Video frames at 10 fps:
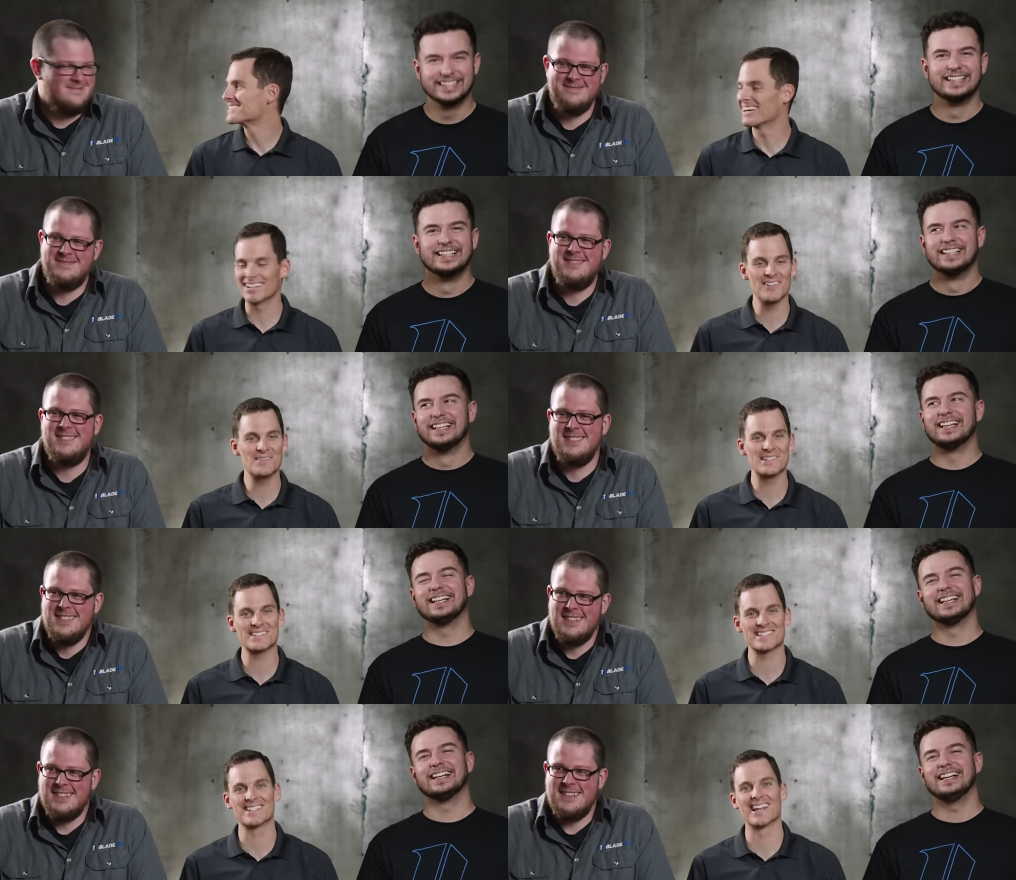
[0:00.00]
Speaker 1: Sorry to
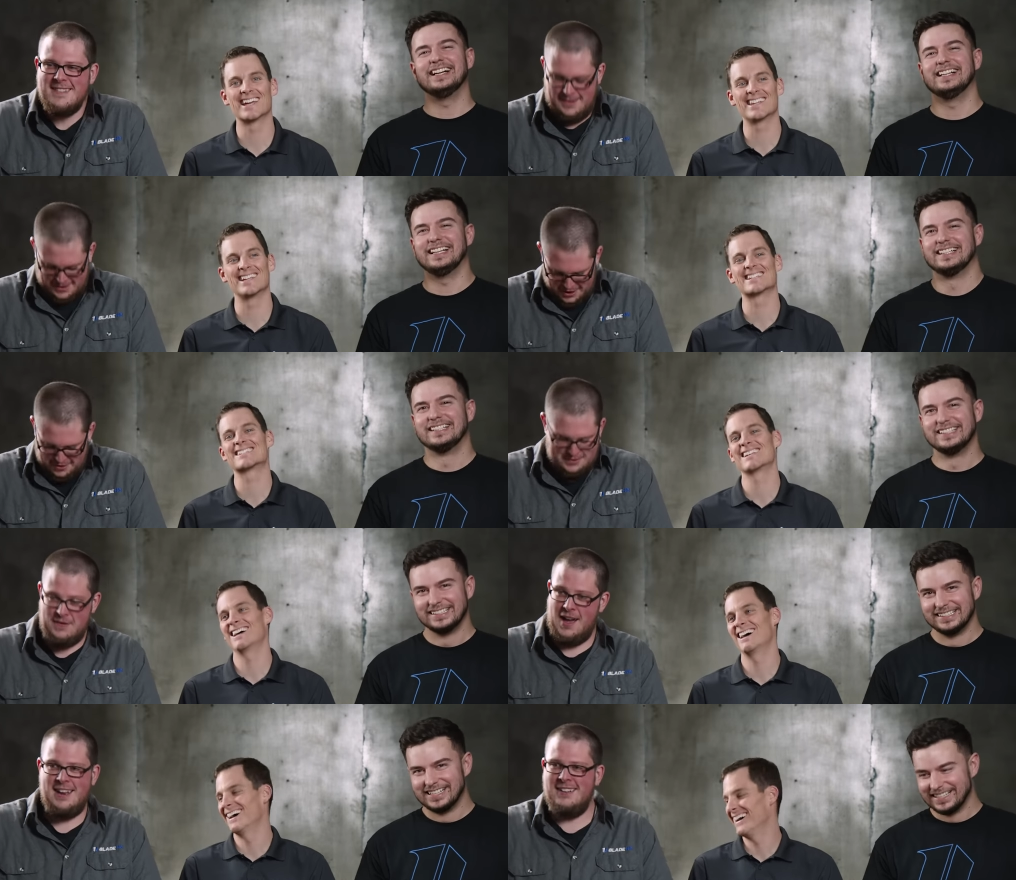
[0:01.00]
abuse you like this.
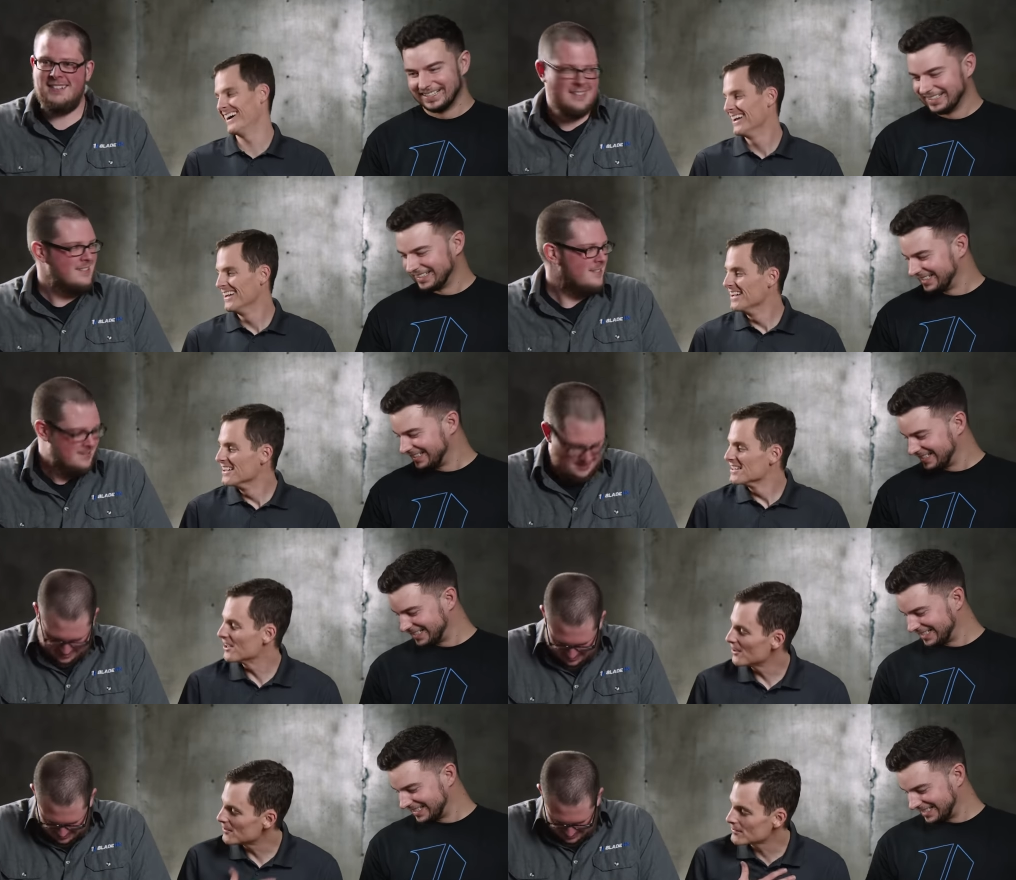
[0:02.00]

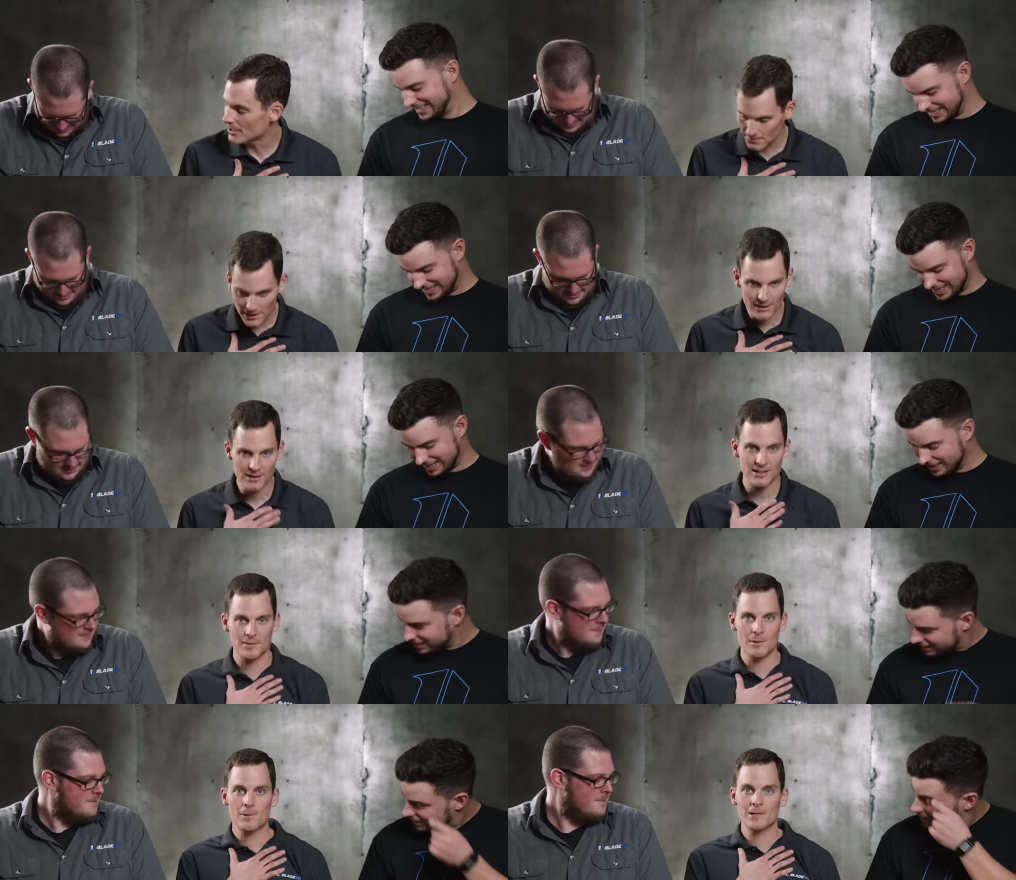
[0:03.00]
No, even on me, and
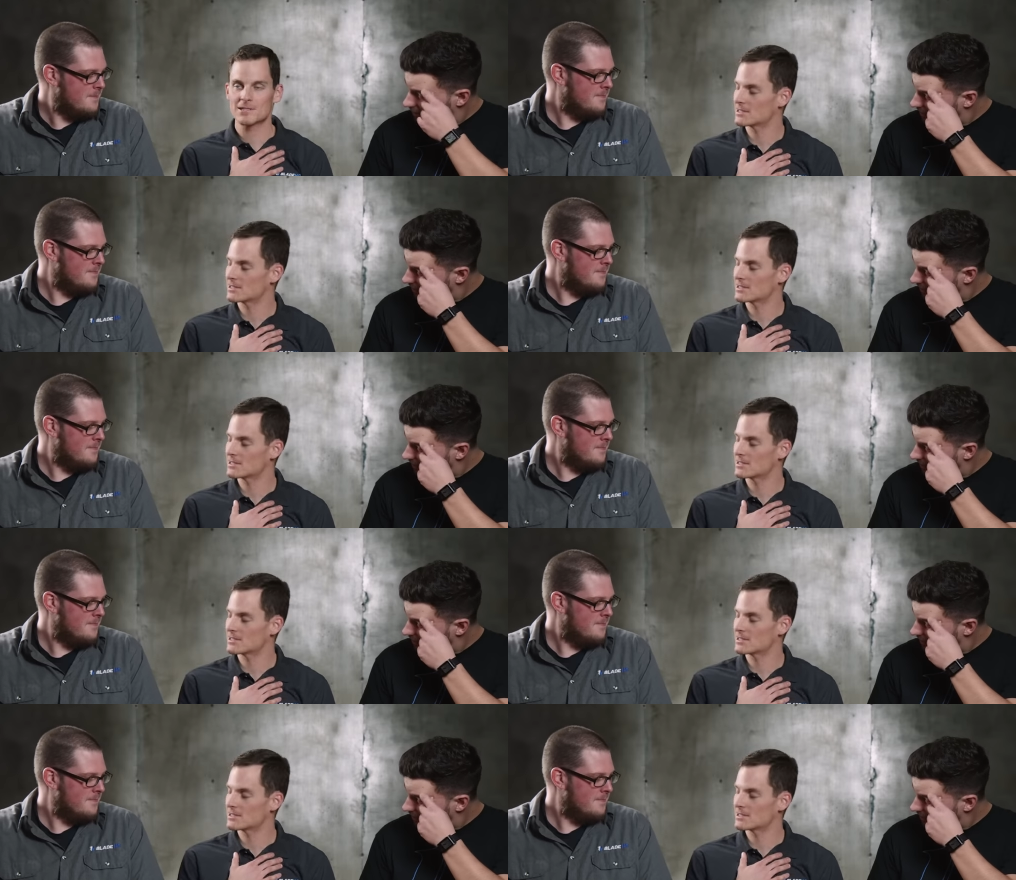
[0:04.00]
I'm a pretty